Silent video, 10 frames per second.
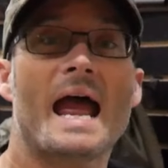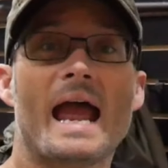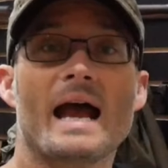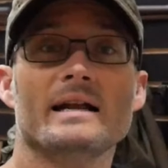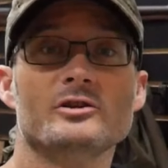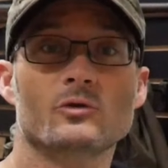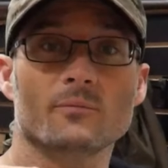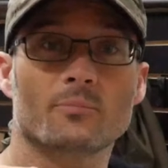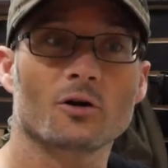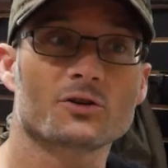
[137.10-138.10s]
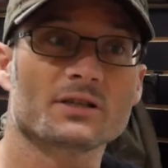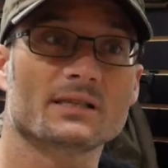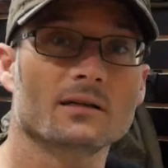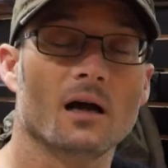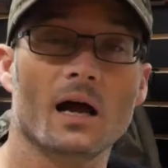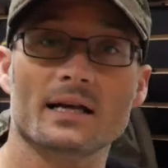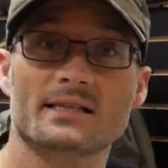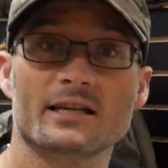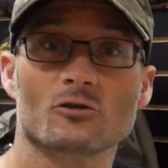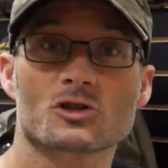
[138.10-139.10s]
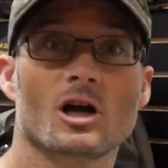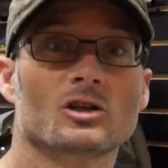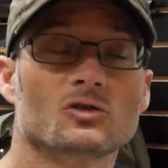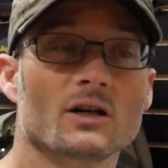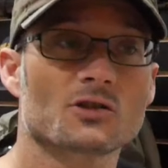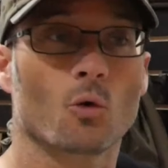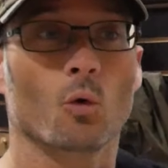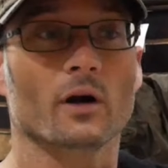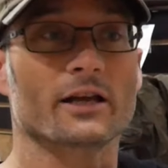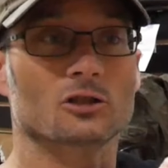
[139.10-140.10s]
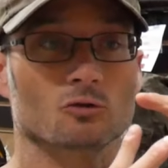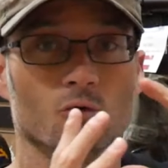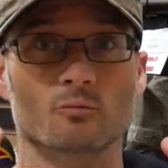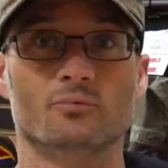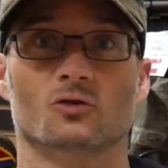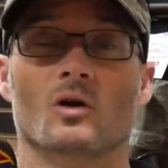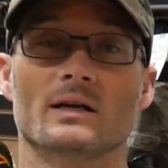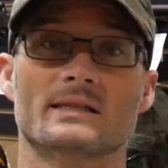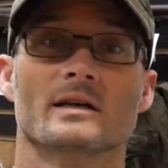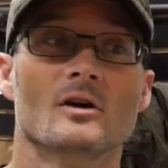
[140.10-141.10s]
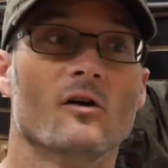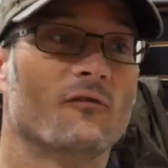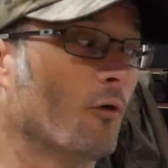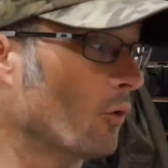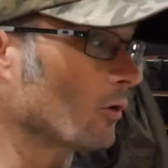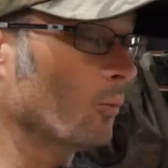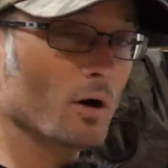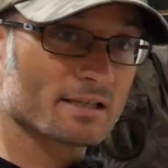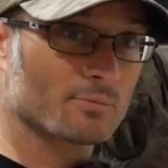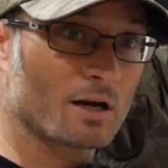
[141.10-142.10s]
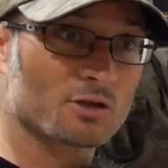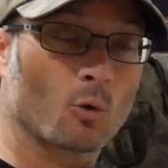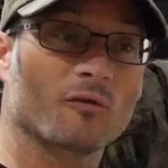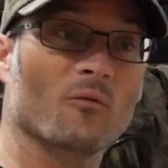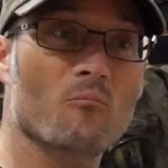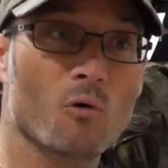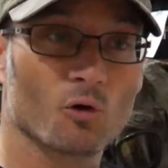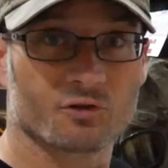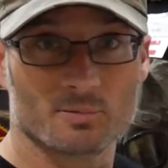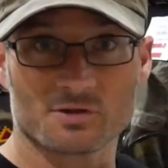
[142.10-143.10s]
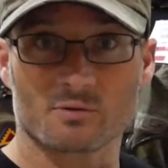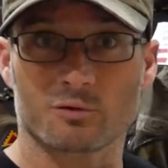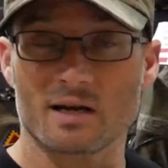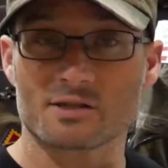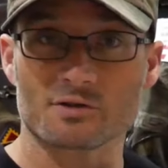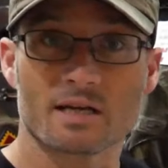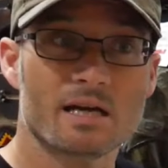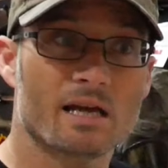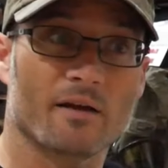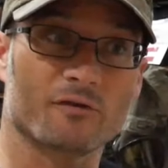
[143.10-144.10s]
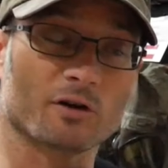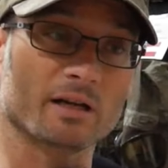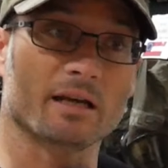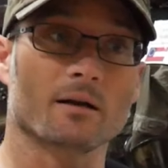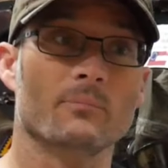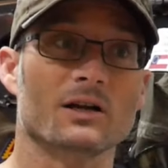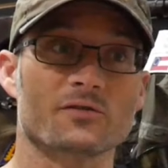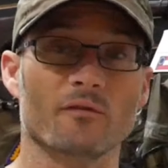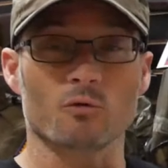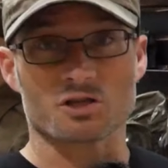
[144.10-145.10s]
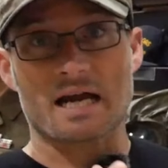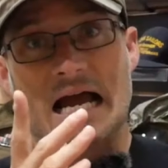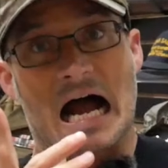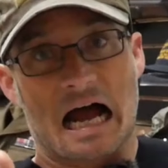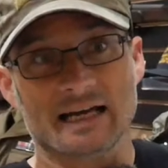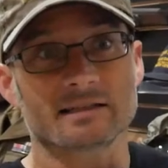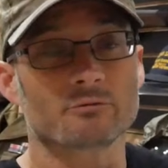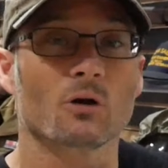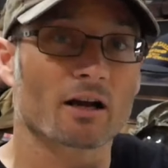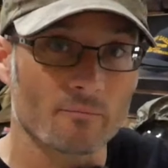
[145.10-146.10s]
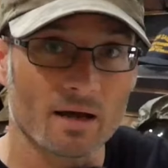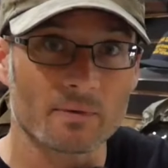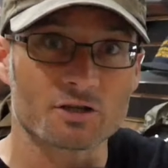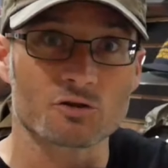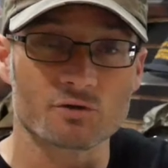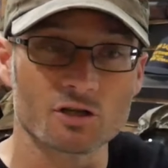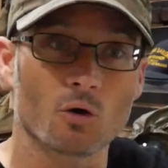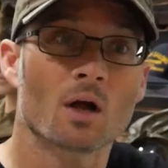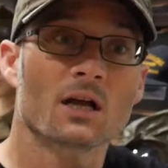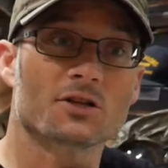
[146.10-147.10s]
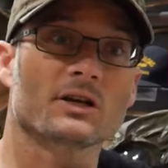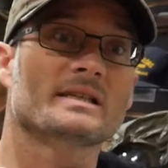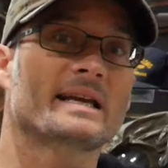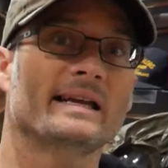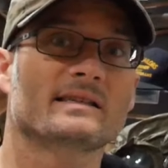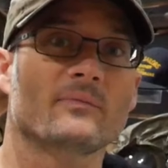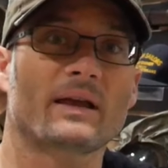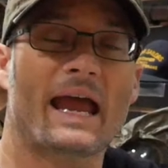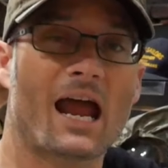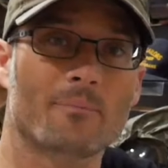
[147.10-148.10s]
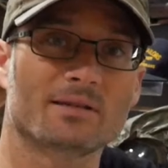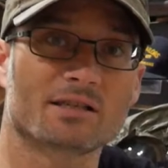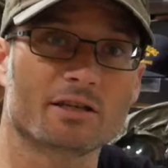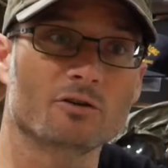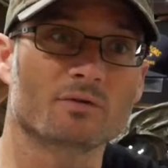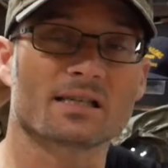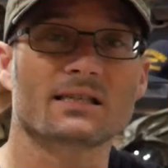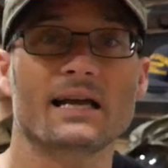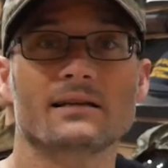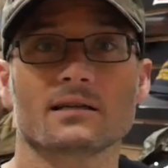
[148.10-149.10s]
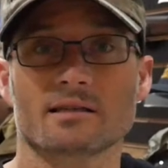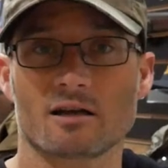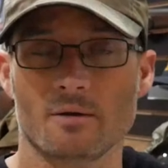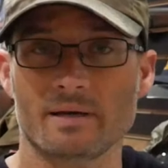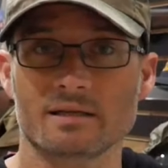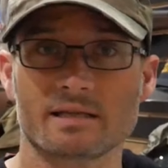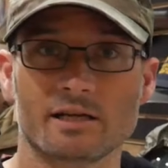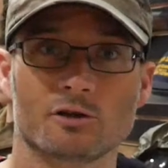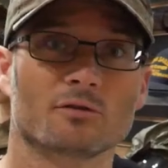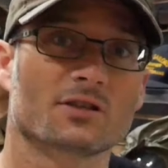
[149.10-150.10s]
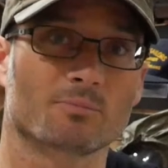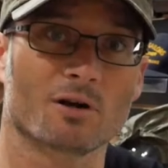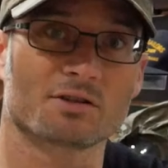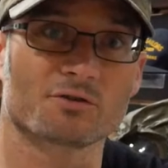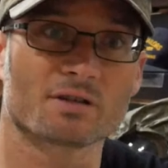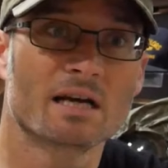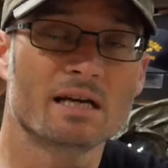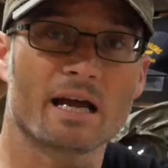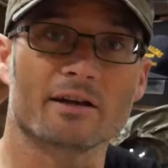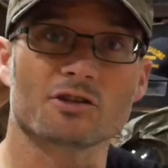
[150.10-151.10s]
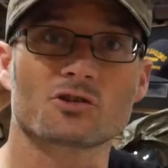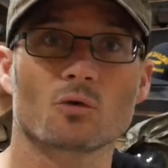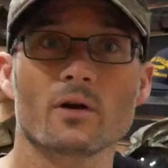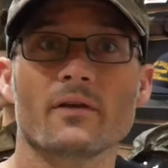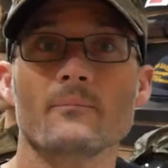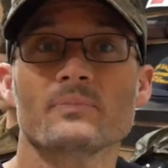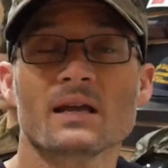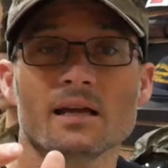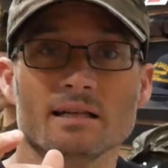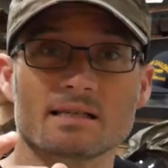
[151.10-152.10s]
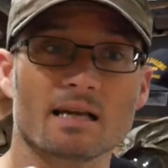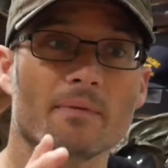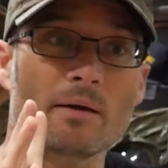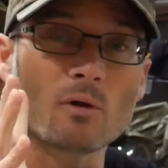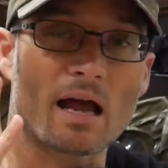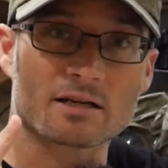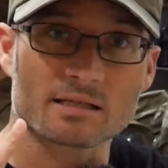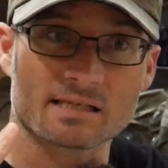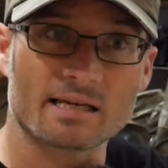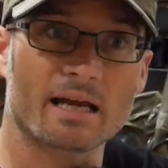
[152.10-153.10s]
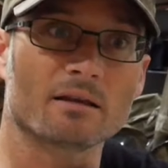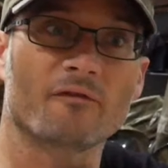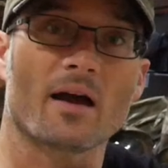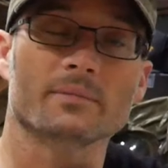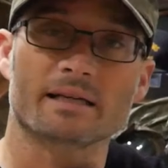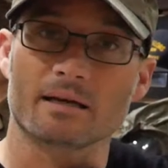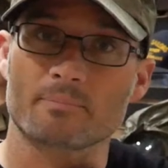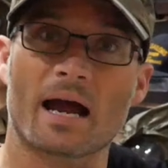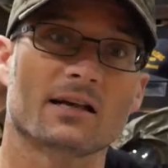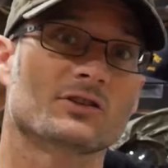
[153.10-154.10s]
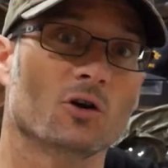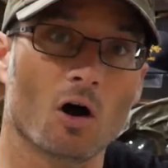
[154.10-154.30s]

and you can purchase a single shot trust or a group trust for one suppressor or for multiple suppressors if you're going to get a bunch of them, which I highly recommend that you do. Just in case something happens to you, the state doesn't come in, take your suppressors, and destroy them. Instead, they will actually stay in the family and get passed